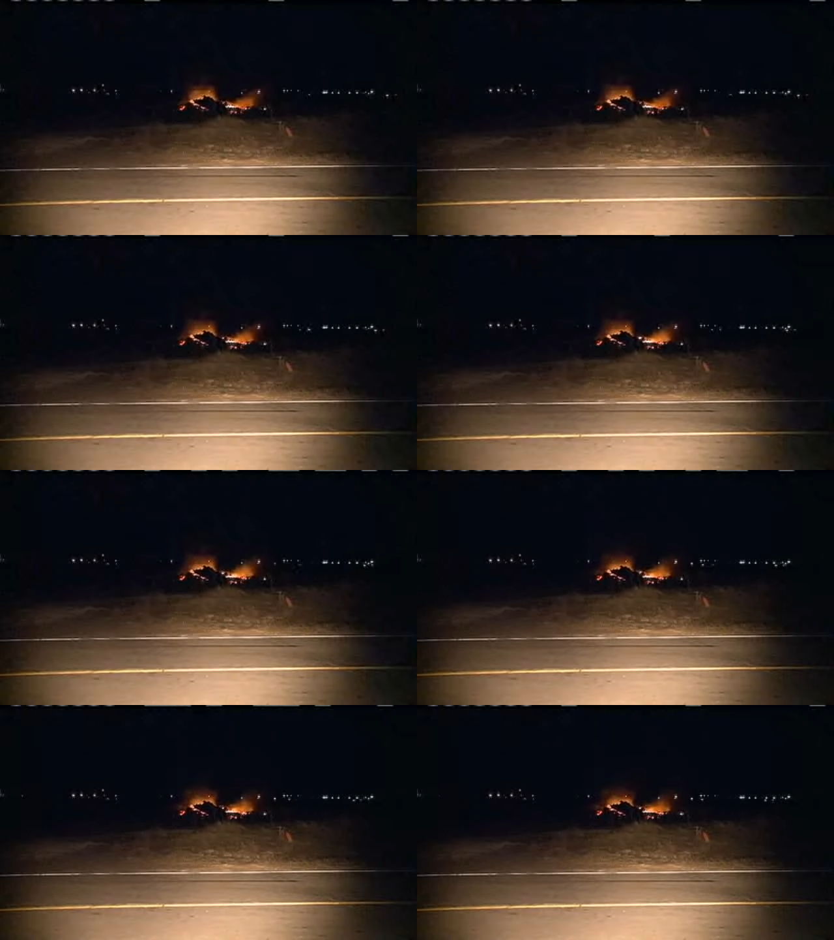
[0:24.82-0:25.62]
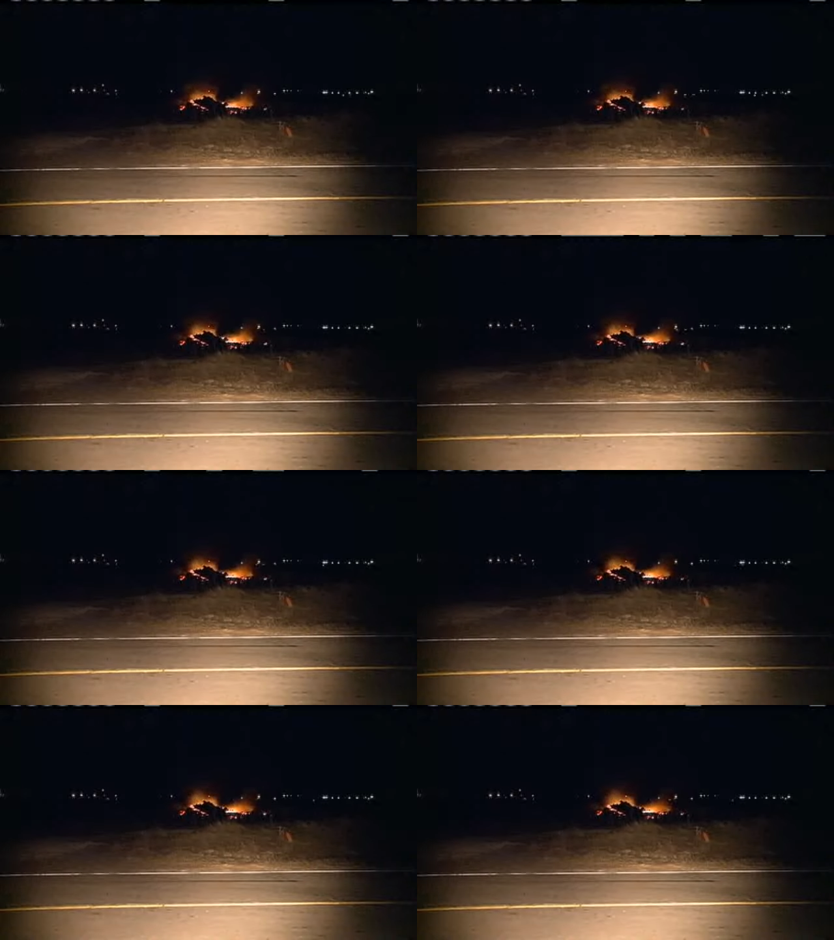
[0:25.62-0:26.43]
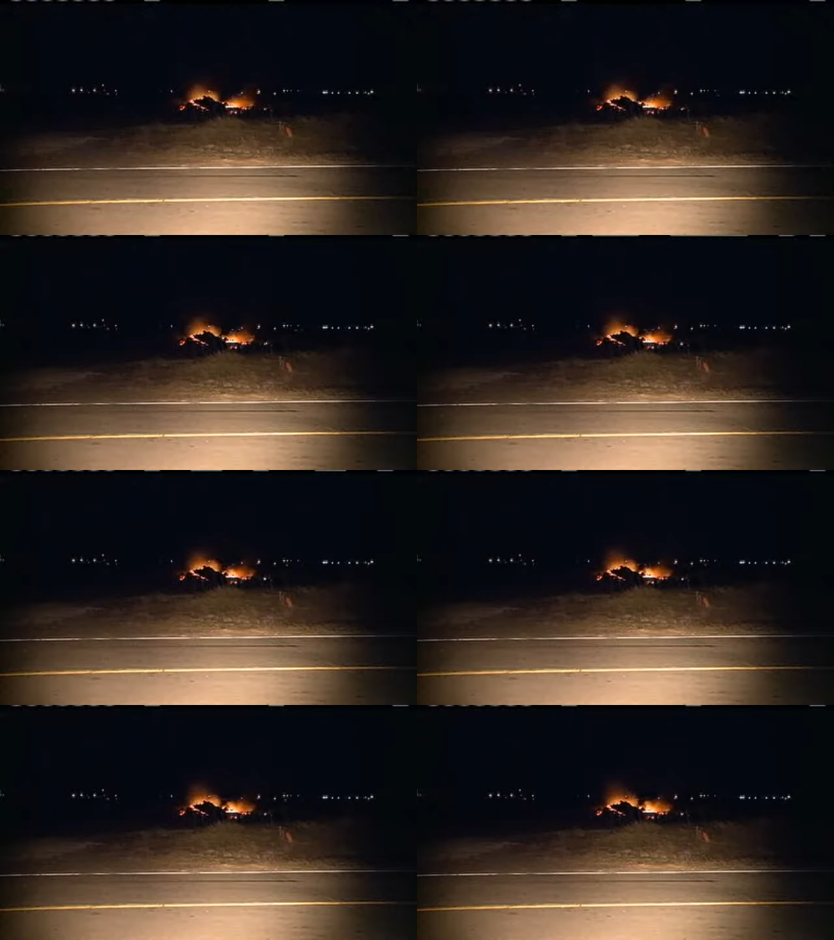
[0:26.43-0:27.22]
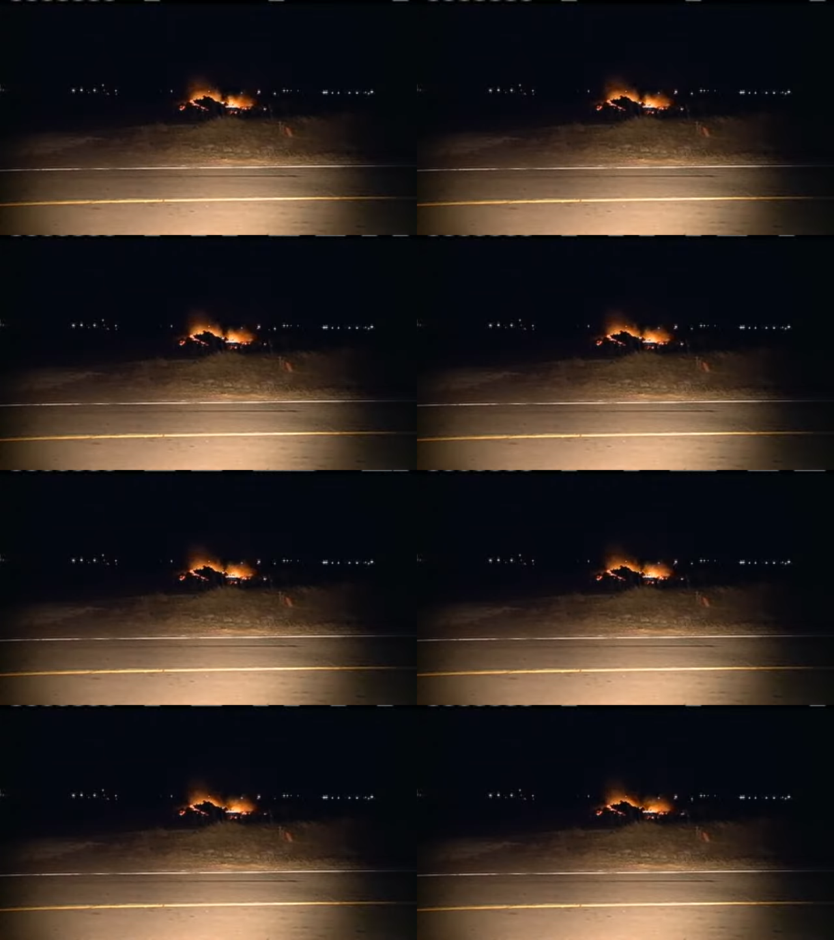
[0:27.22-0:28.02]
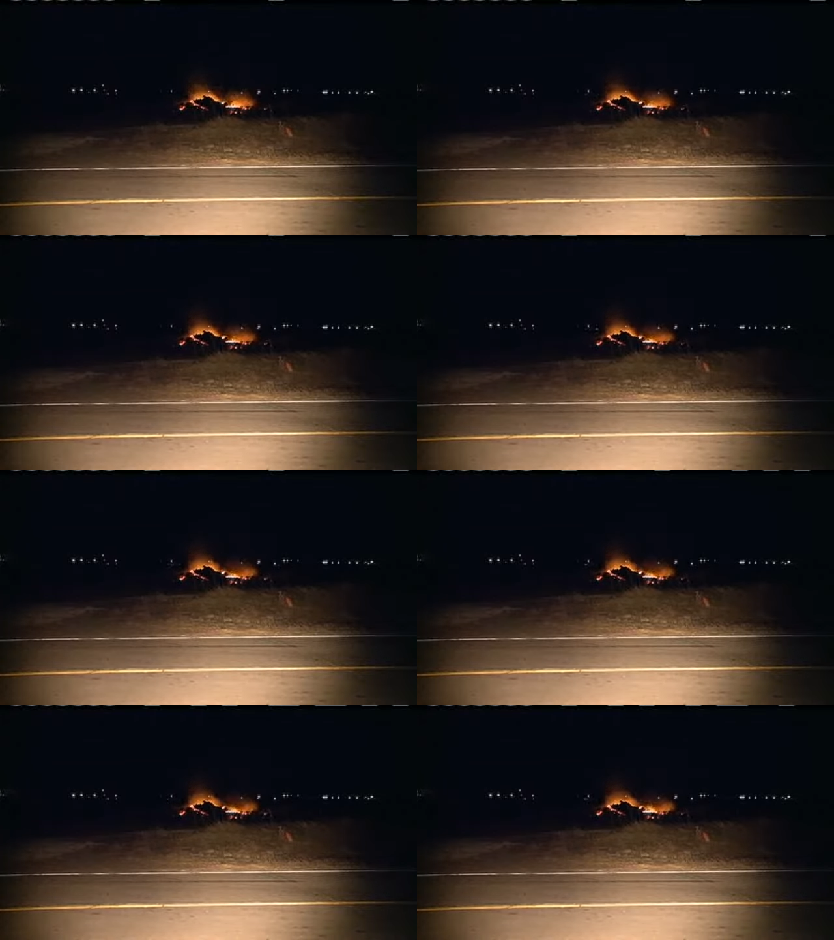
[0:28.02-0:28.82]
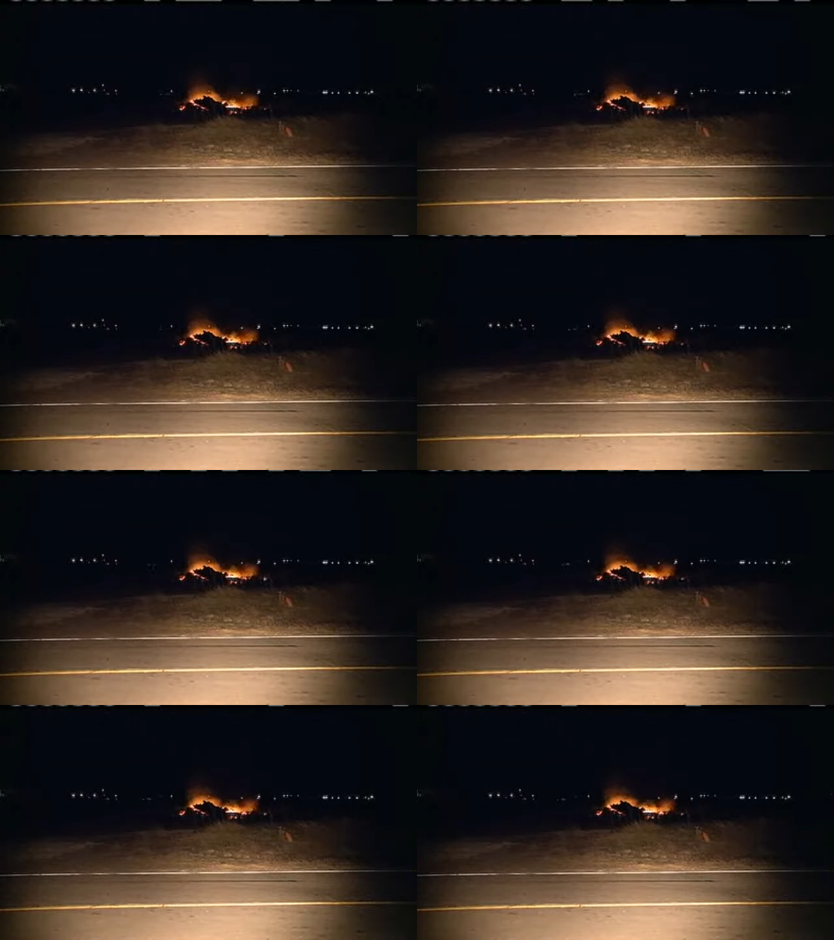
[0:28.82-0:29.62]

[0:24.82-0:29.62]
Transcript: No face is visible, so there are no lips to read.